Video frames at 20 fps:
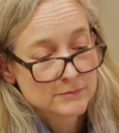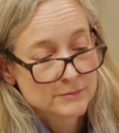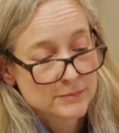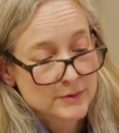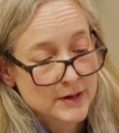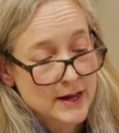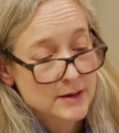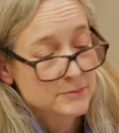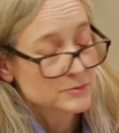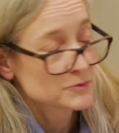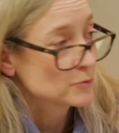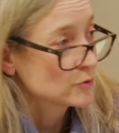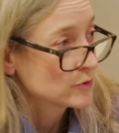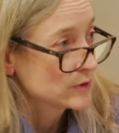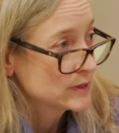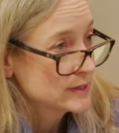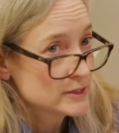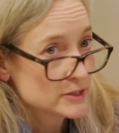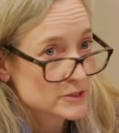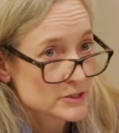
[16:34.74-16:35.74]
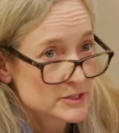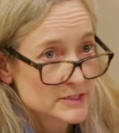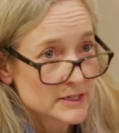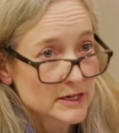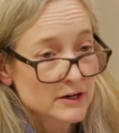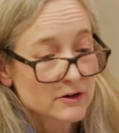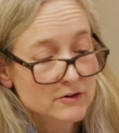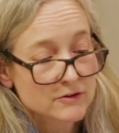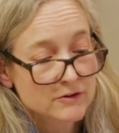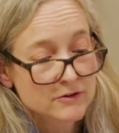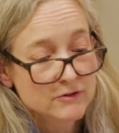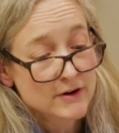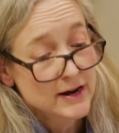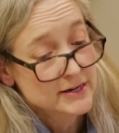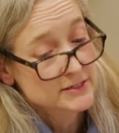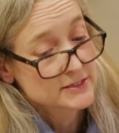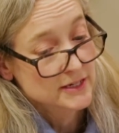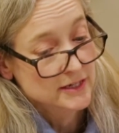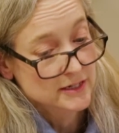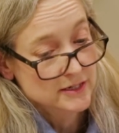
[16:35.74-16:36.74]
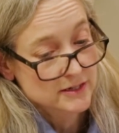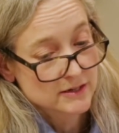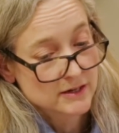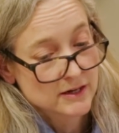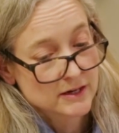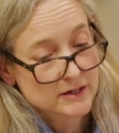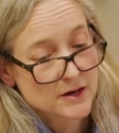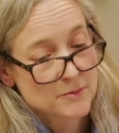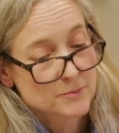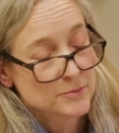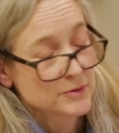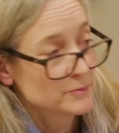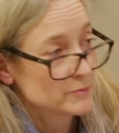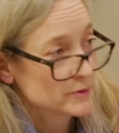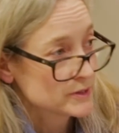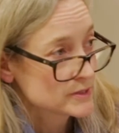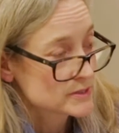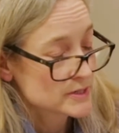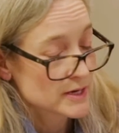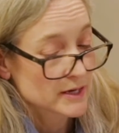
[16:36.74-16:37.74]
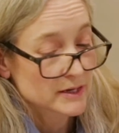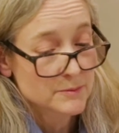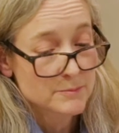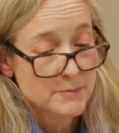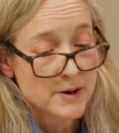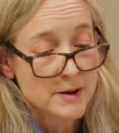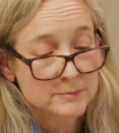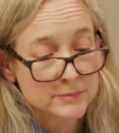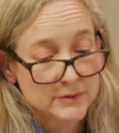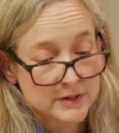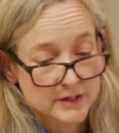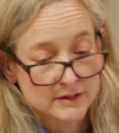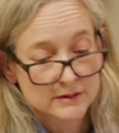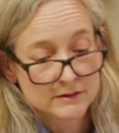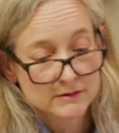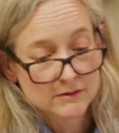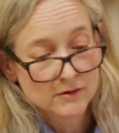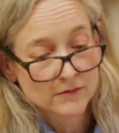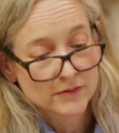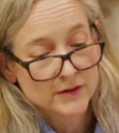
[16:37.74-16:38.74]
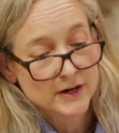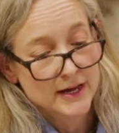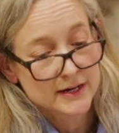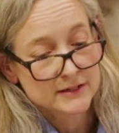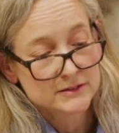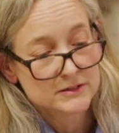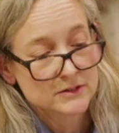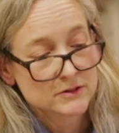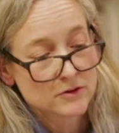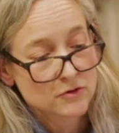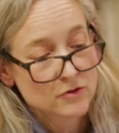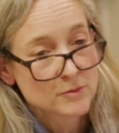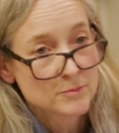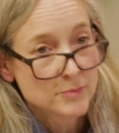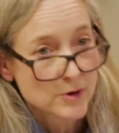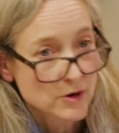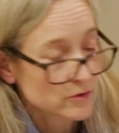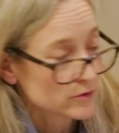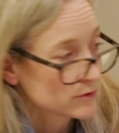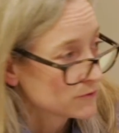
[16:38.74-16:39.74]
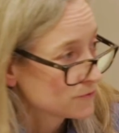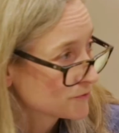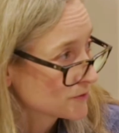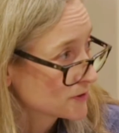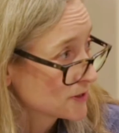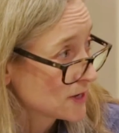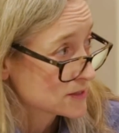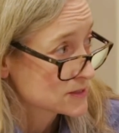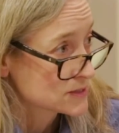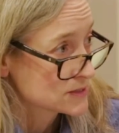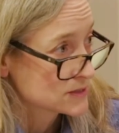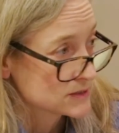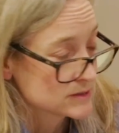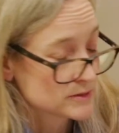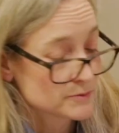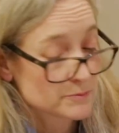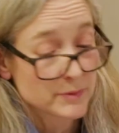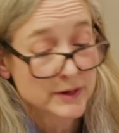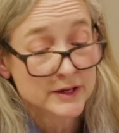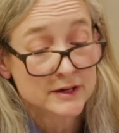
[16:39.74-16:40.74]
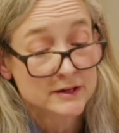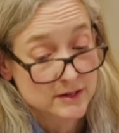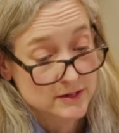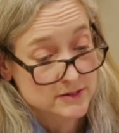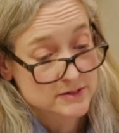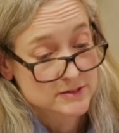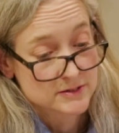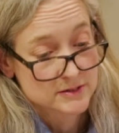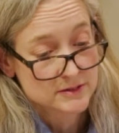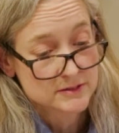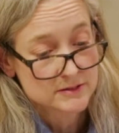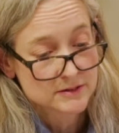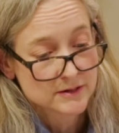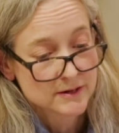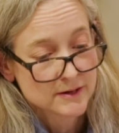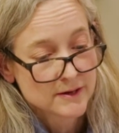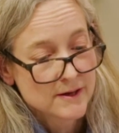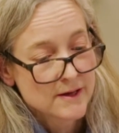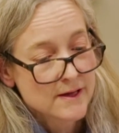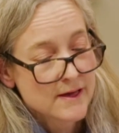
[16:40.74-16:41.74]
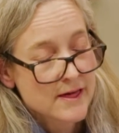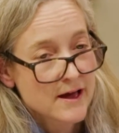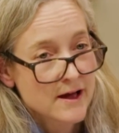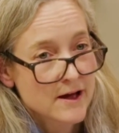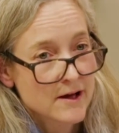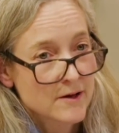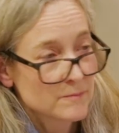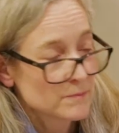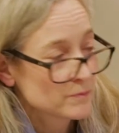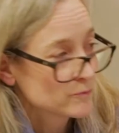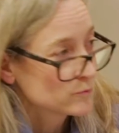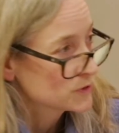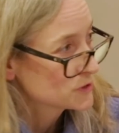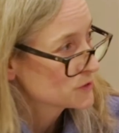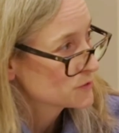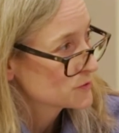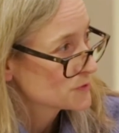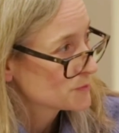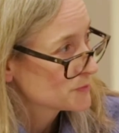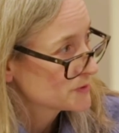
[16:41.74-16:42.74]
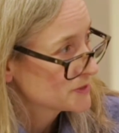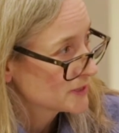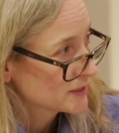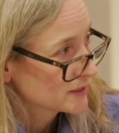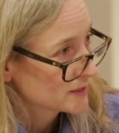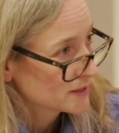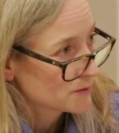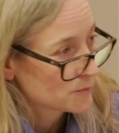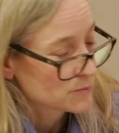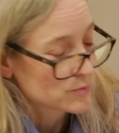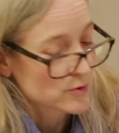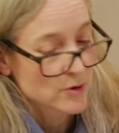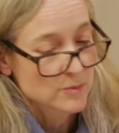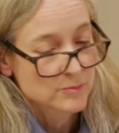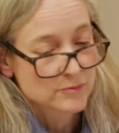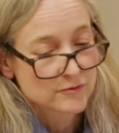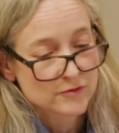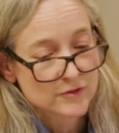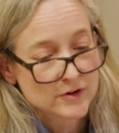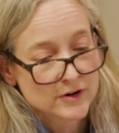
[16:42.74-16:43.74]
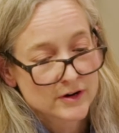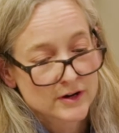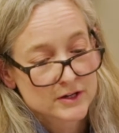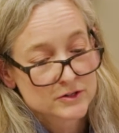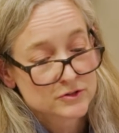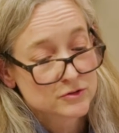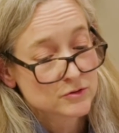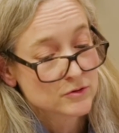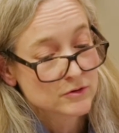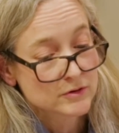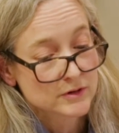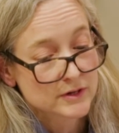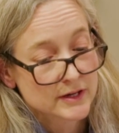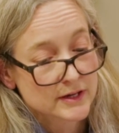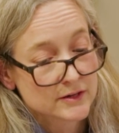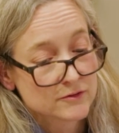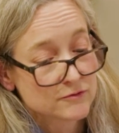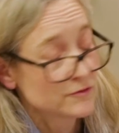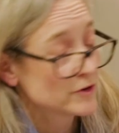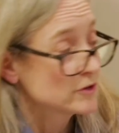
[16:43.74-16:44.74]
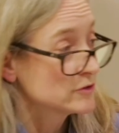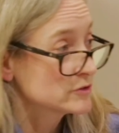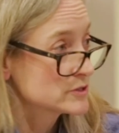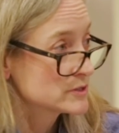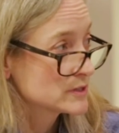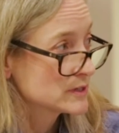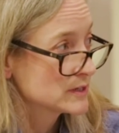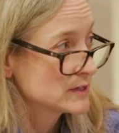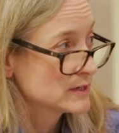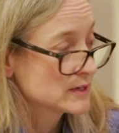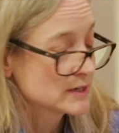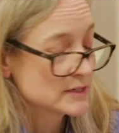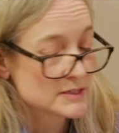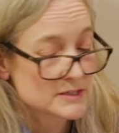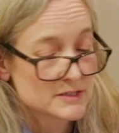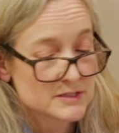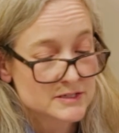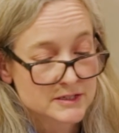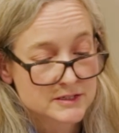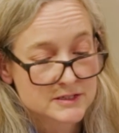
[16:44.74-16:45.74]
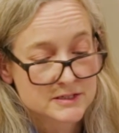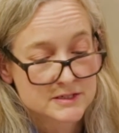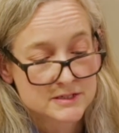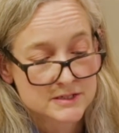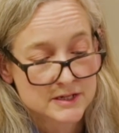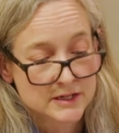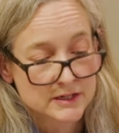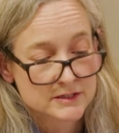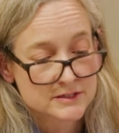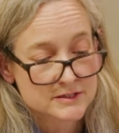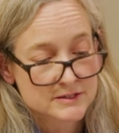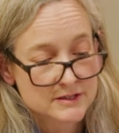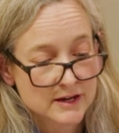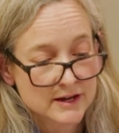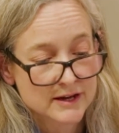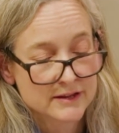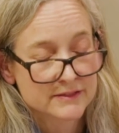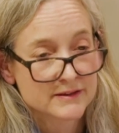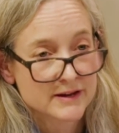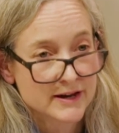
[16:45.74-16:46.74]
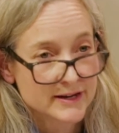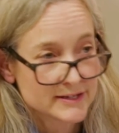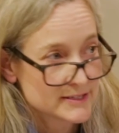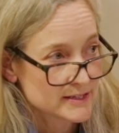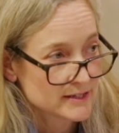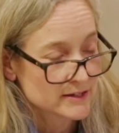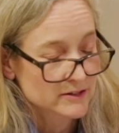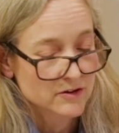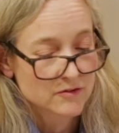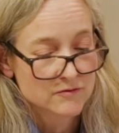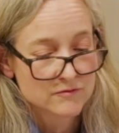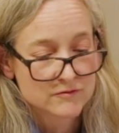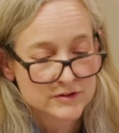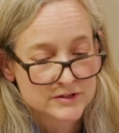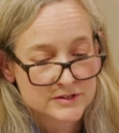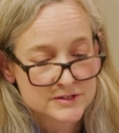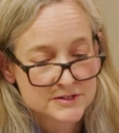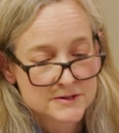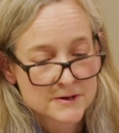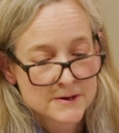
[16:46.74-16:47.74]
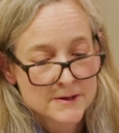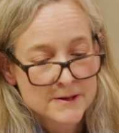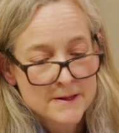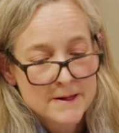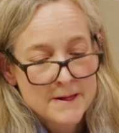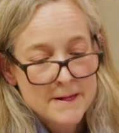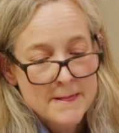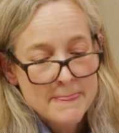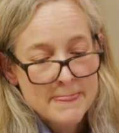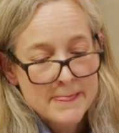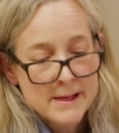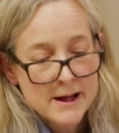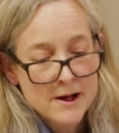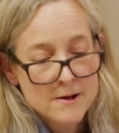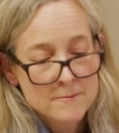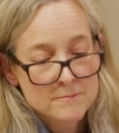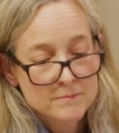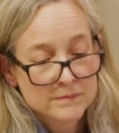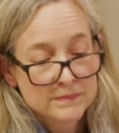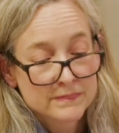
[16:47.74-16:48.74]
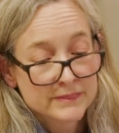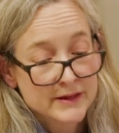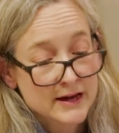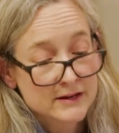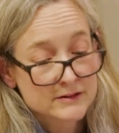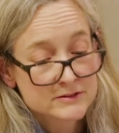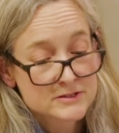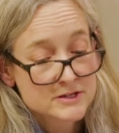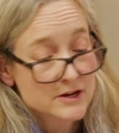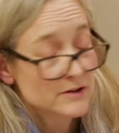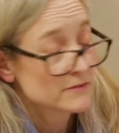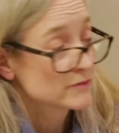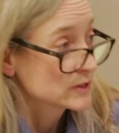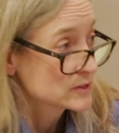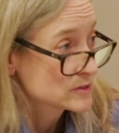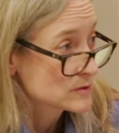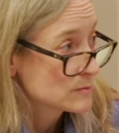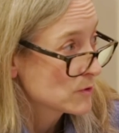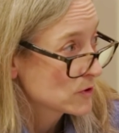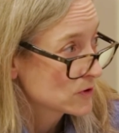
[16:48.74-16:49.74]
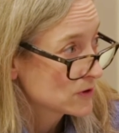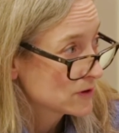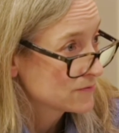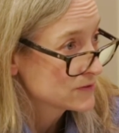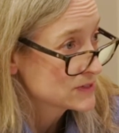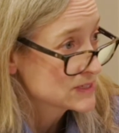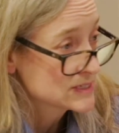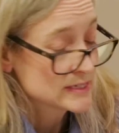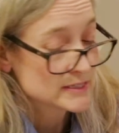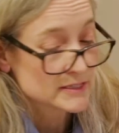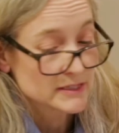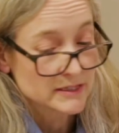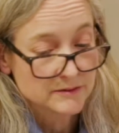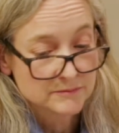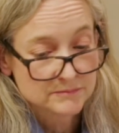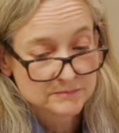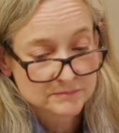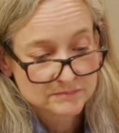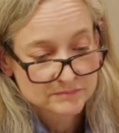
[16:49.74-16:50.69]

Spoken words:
perhaps more idiosyncratic accompaniments like a pumpkin on the lectern or a bowl of custard, pink custard, which was a particular prop for a talk in Folkestone in 1966 at the IDEA conference, that serving as a model of a city.